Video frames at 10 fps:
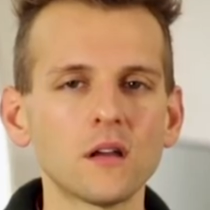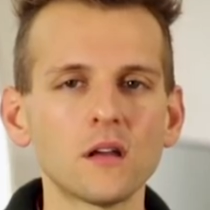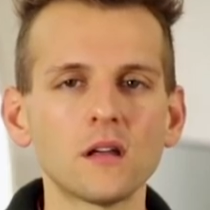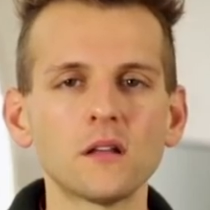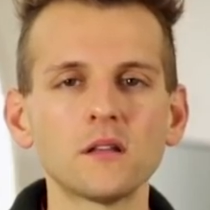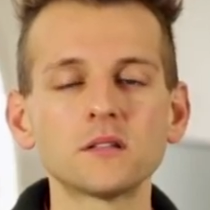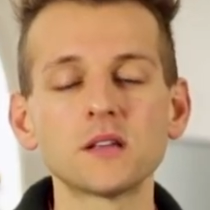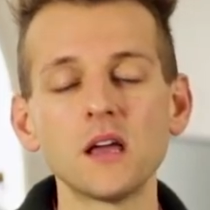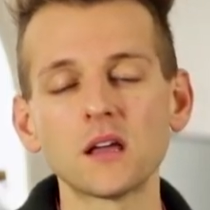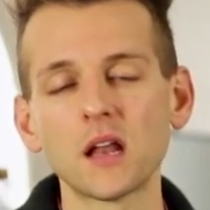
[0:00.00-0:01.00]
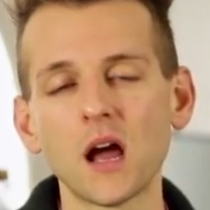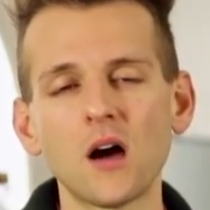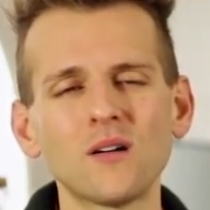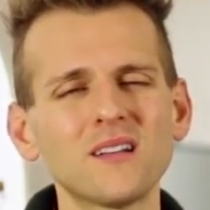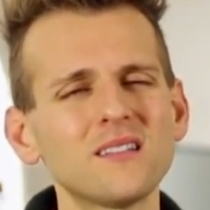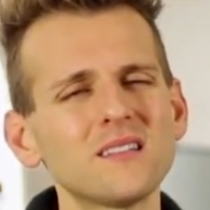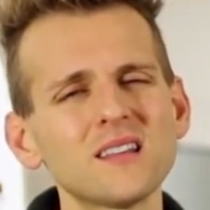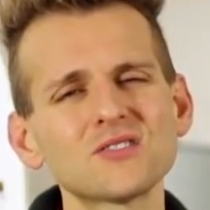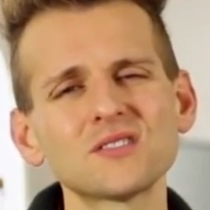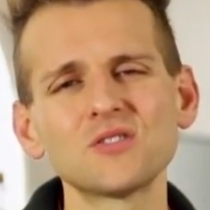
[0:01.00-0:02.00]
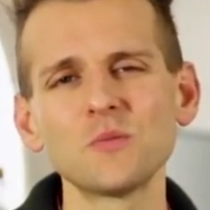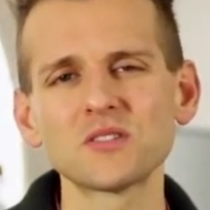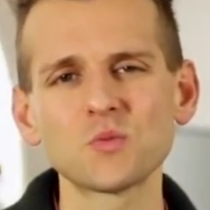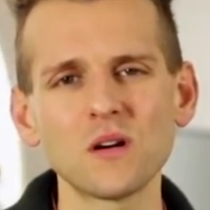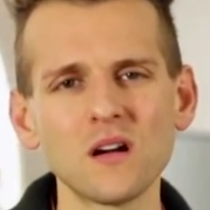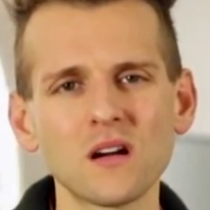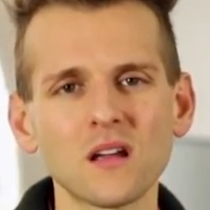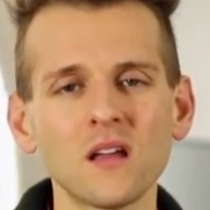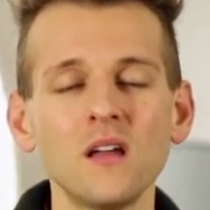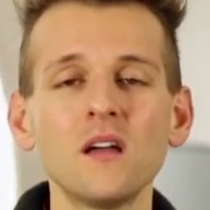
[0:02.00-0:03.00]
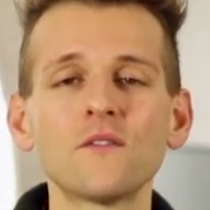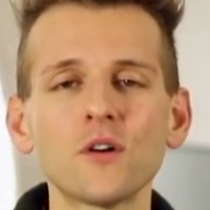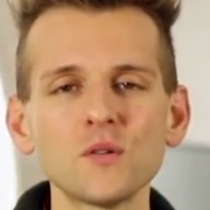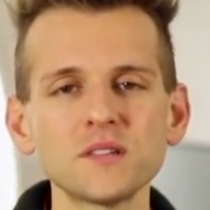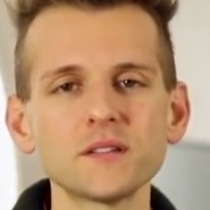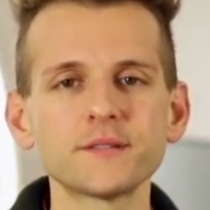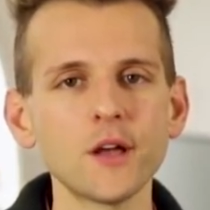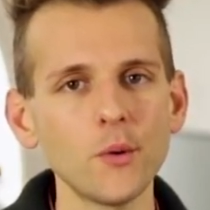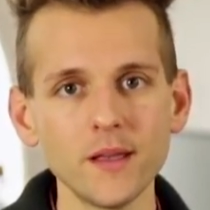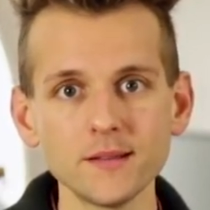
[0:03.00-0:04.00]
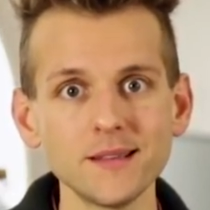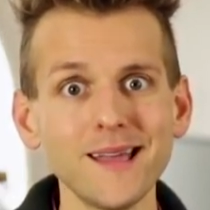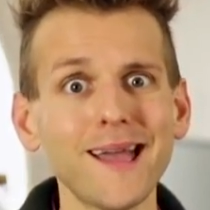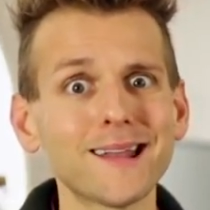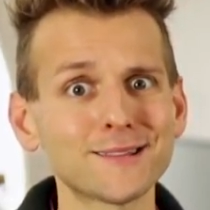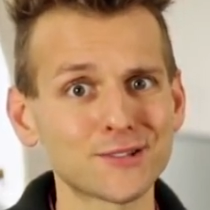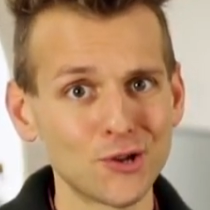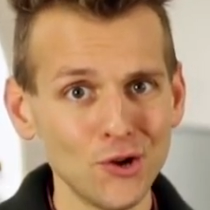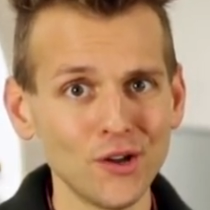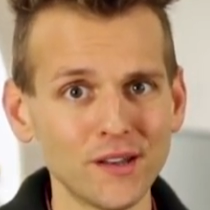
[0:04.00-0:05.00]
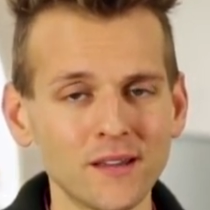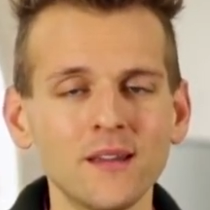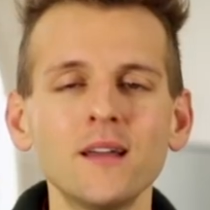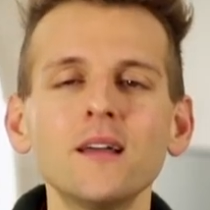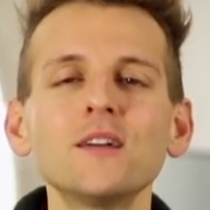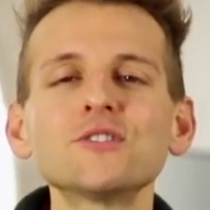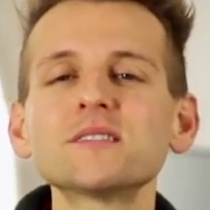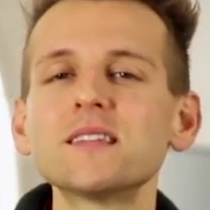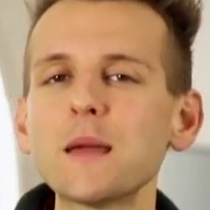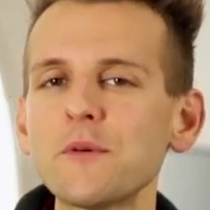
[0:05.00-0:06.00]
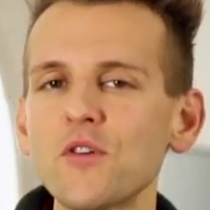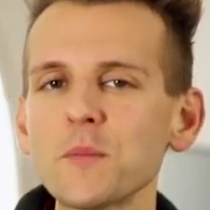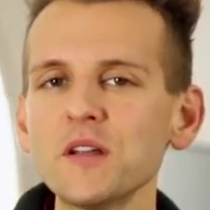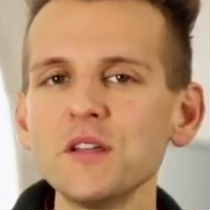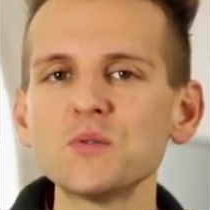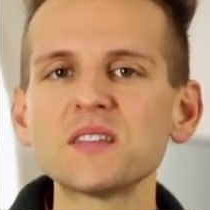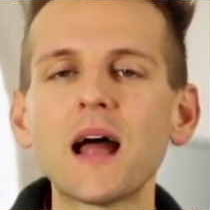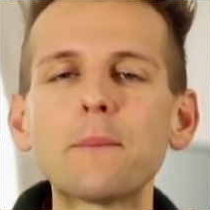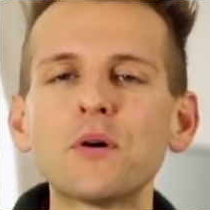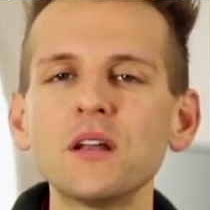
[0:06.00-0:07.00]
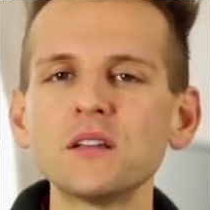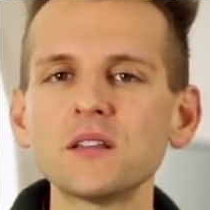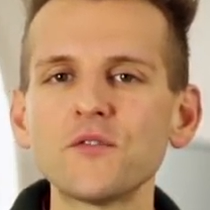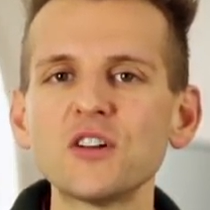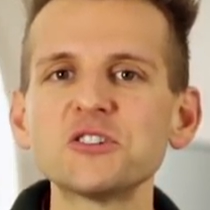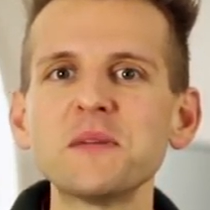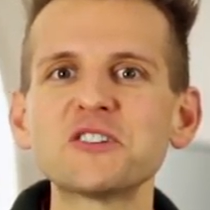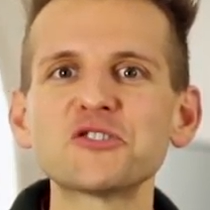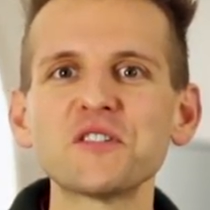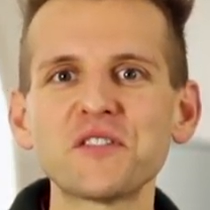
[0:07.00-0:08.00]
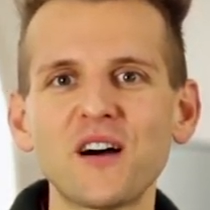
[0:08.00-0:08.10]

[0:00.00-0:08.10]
it and then take it out. That's just too much work. Frozen is so easy and it's good. Just the night before I'm gonna use it, I put it into the fridge and make sure it